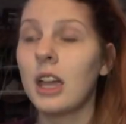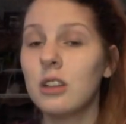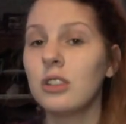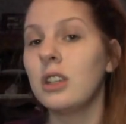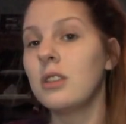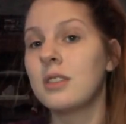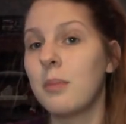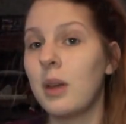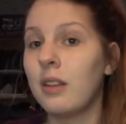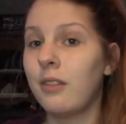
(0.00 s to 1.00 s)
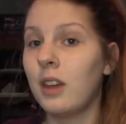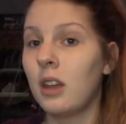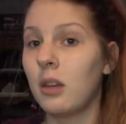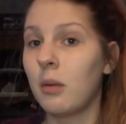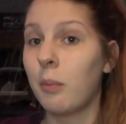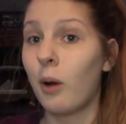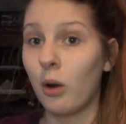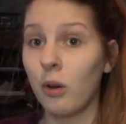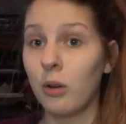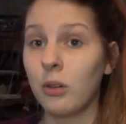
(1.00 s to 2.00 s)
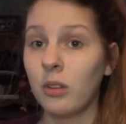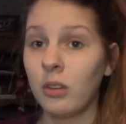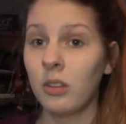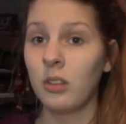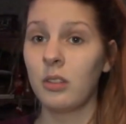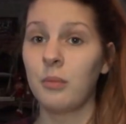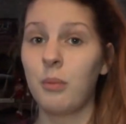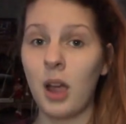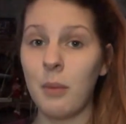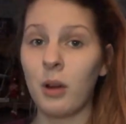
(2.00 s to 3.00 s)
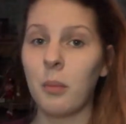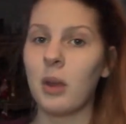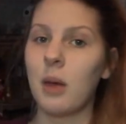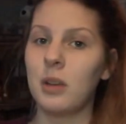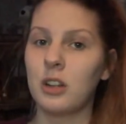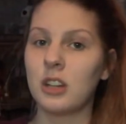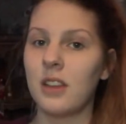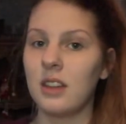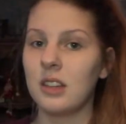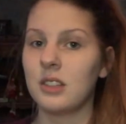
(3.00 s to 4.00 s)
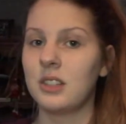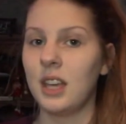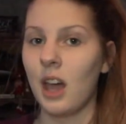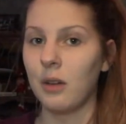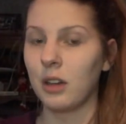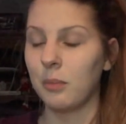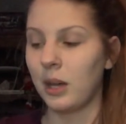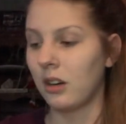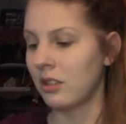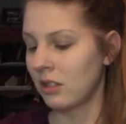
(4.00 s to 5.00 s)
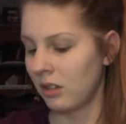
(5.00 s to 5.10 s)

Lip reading: I usually use the Benefit Pearl primer, but I'm gonna try this to see how it compares.